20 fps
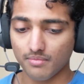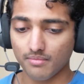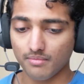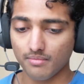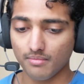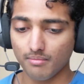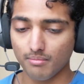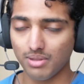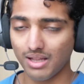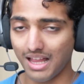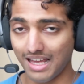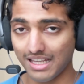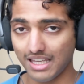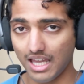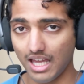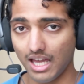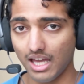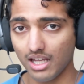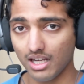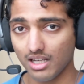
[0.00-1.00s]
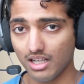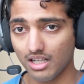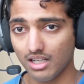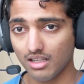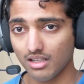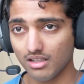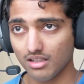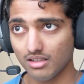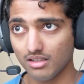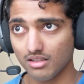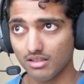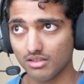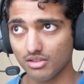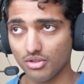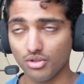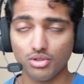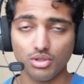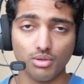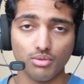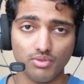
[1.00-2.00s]
Black Hat
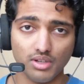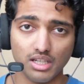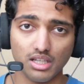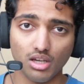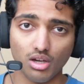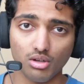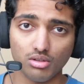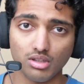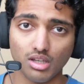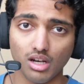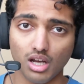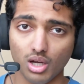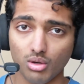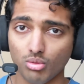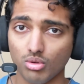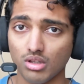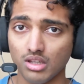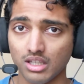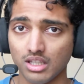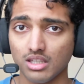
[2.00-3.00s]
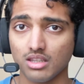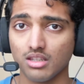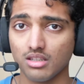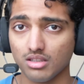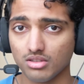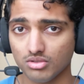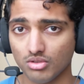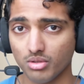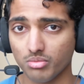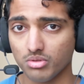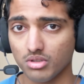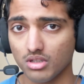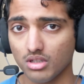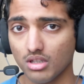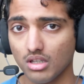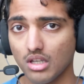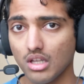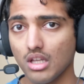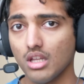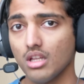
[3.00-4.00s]
YouTube video that I will link in the description,
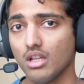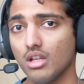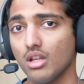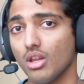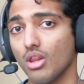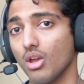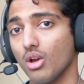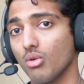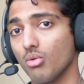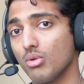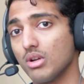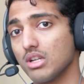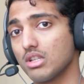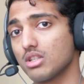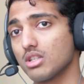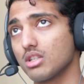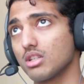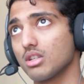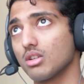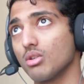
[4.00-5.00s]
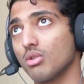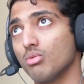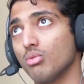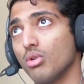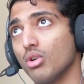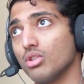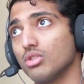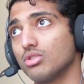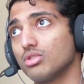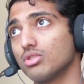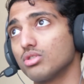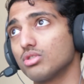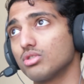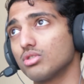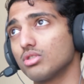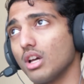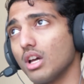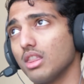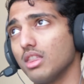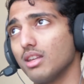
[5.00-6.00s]
which was,
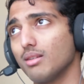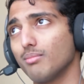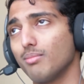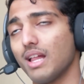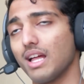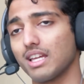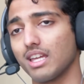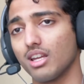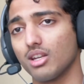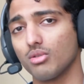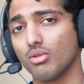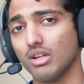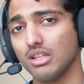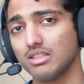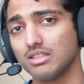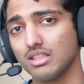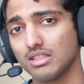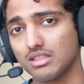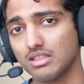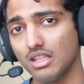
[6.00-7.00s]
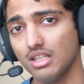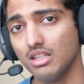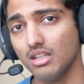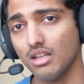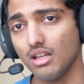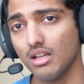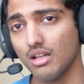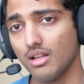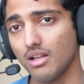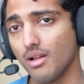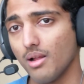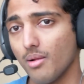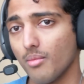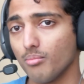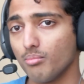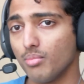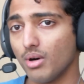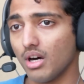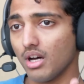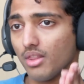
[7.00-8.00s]
I think, Black Hat 2016,
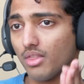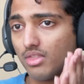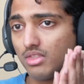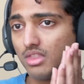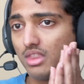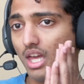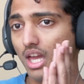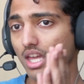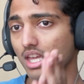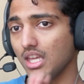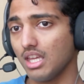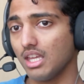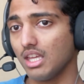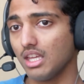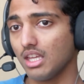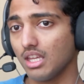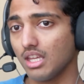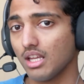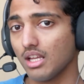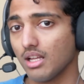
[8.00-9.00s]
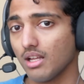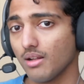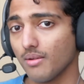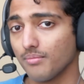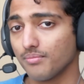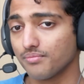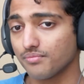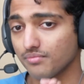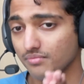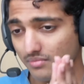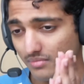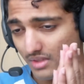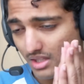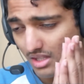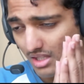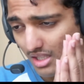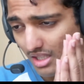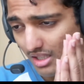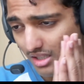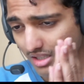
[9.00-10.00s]
but they
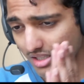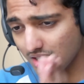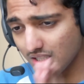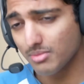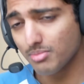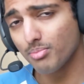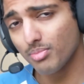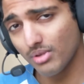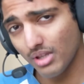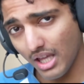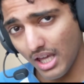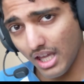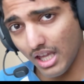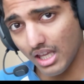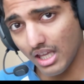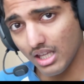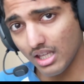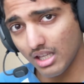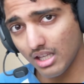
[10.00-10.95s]
display